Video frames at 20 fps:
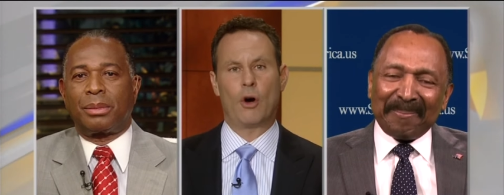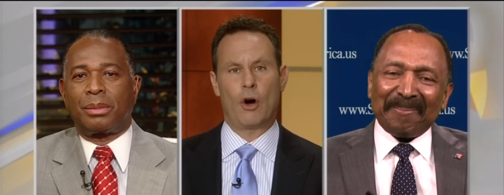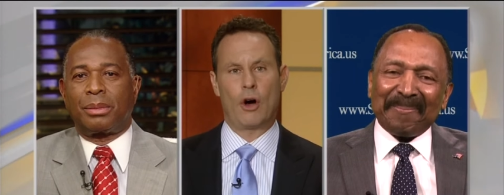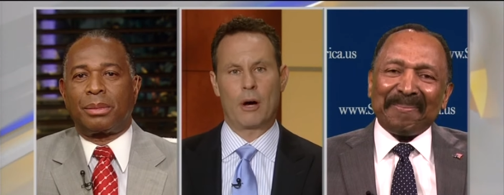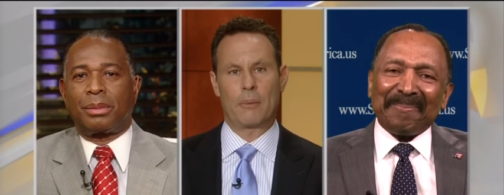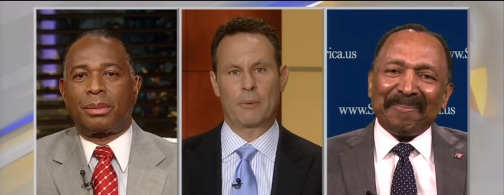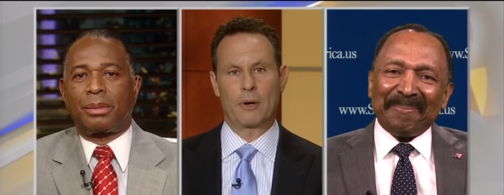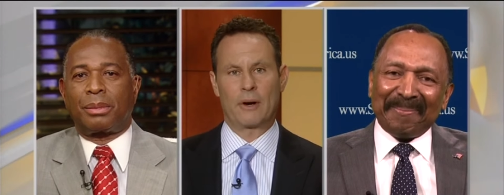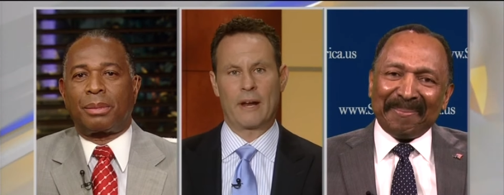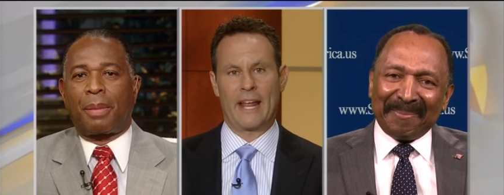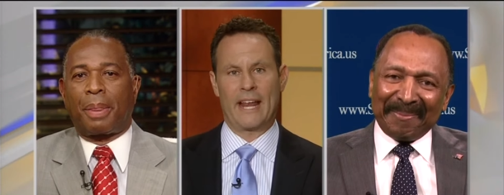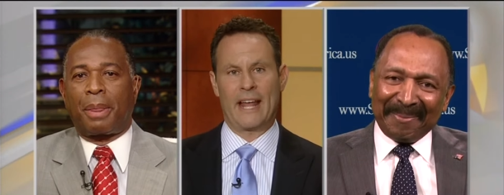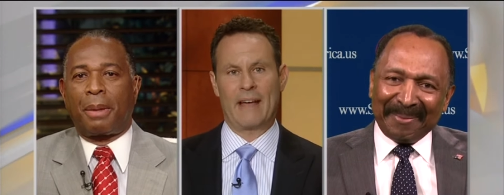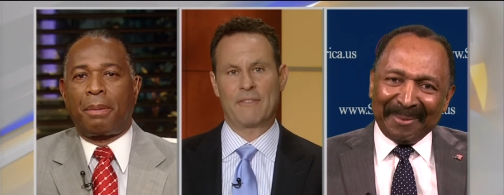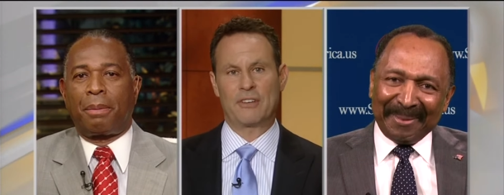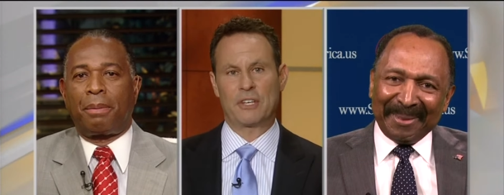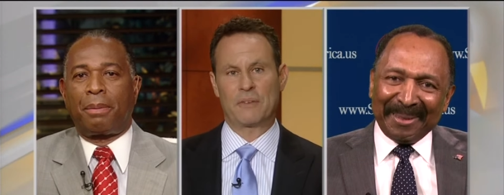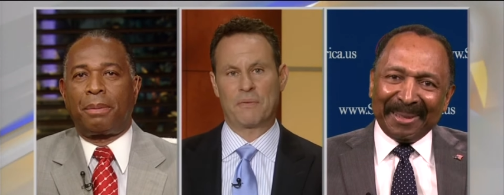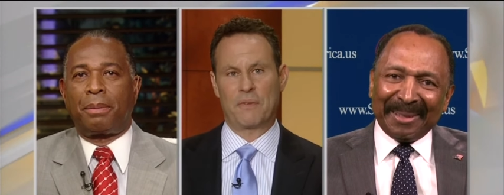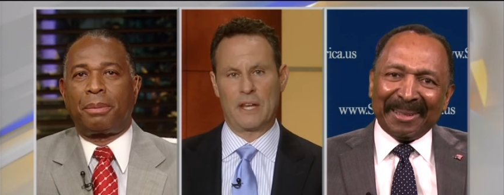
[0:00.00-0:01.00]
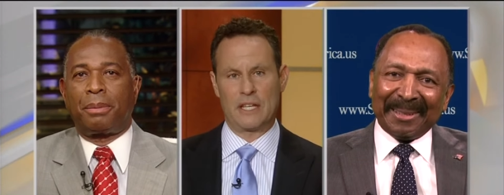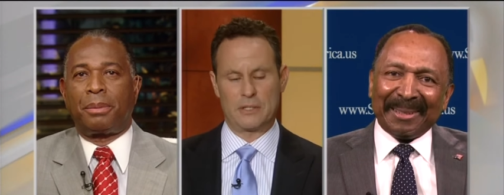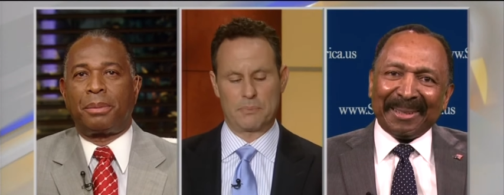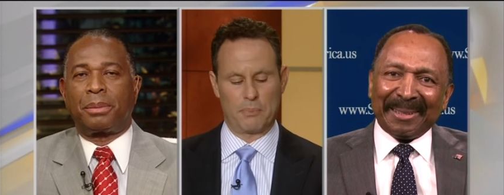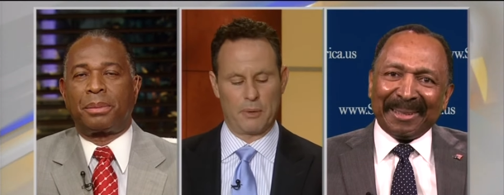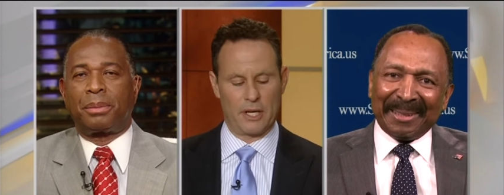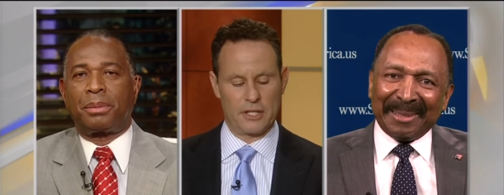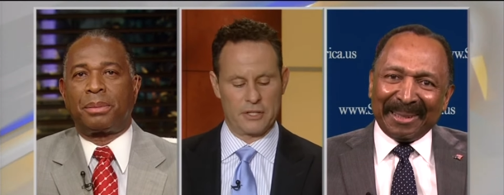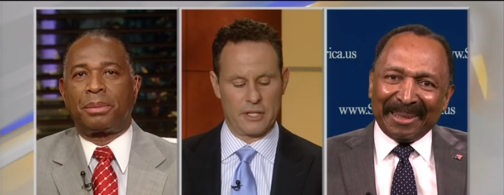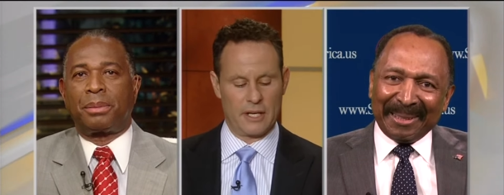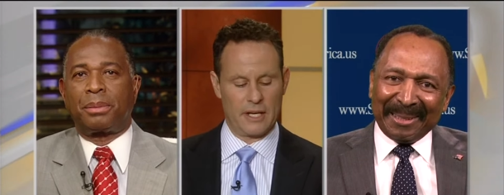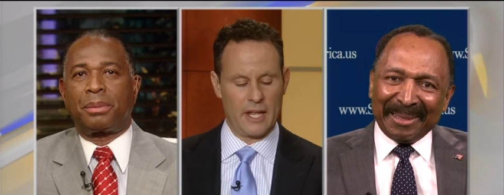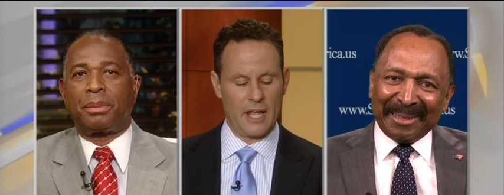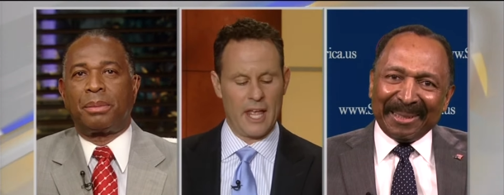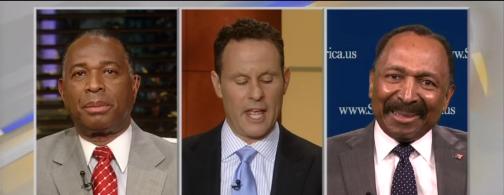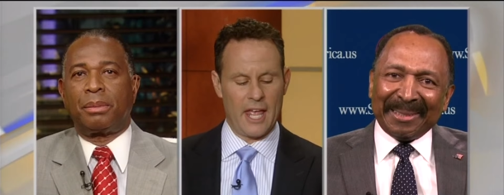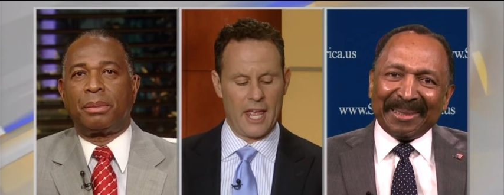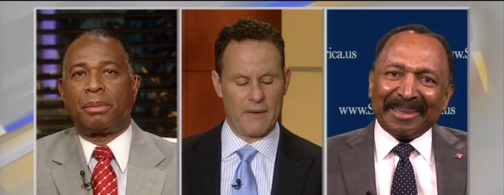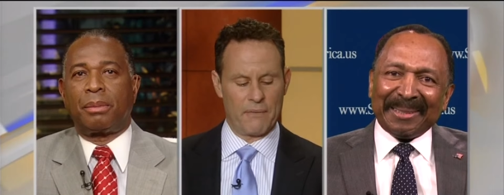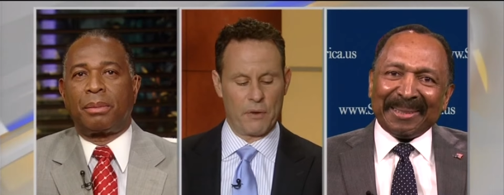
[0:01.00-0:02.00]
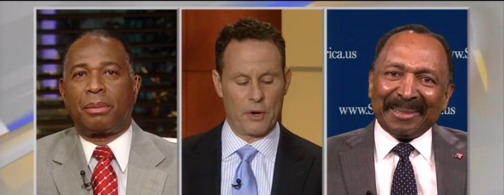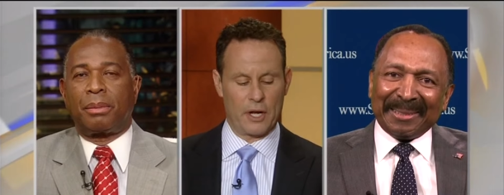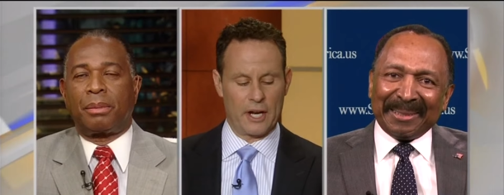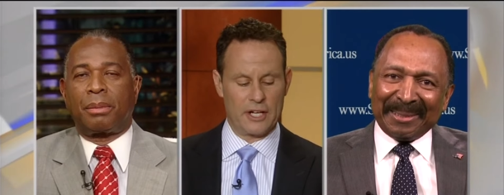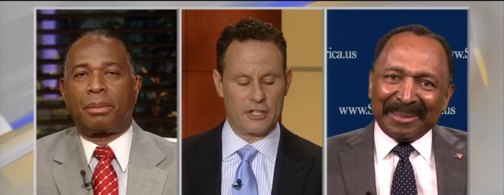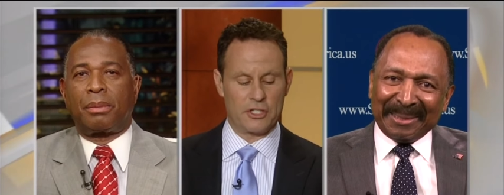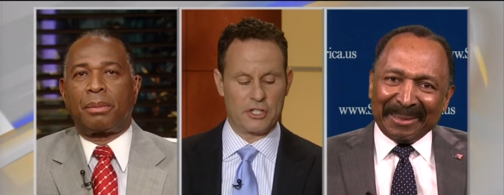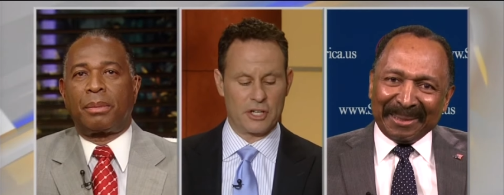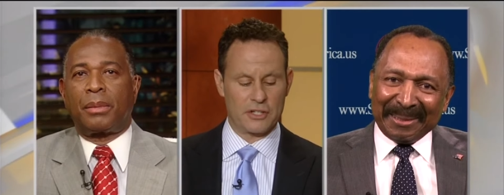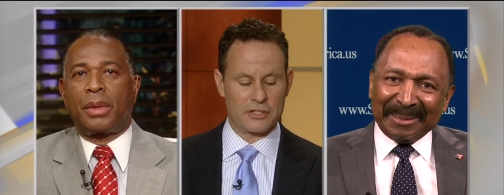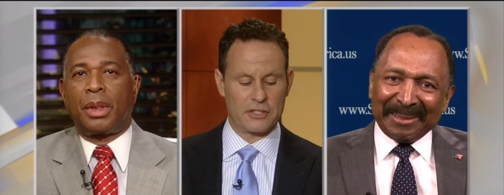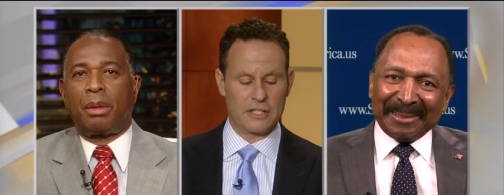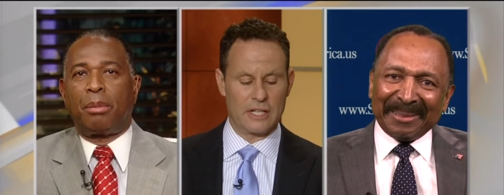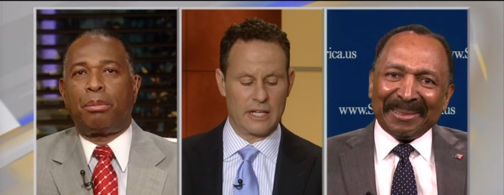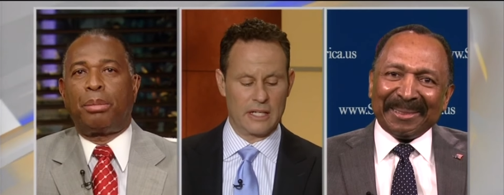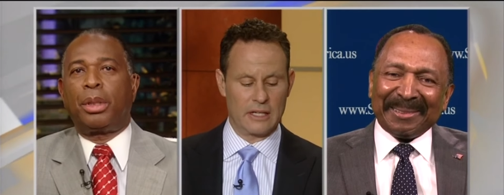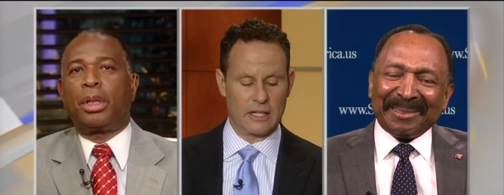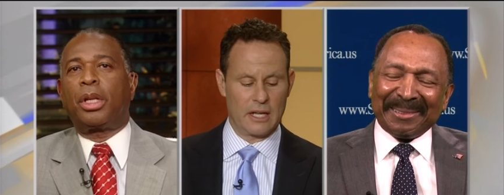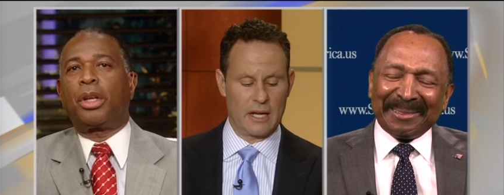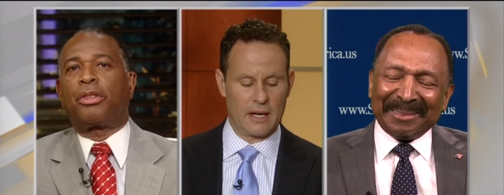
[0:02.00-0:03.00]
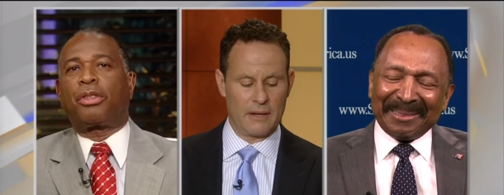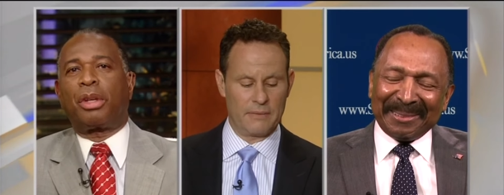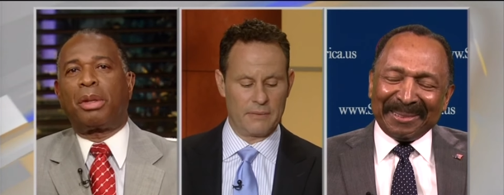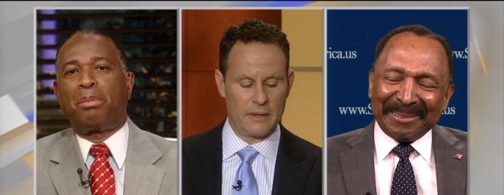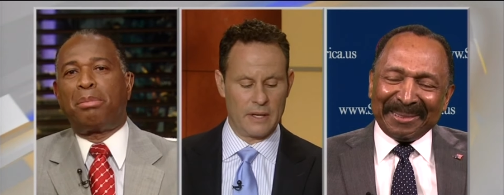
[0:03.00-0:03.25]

Speaker 1: armor and have a defense budget if we're going to just need Bullets love.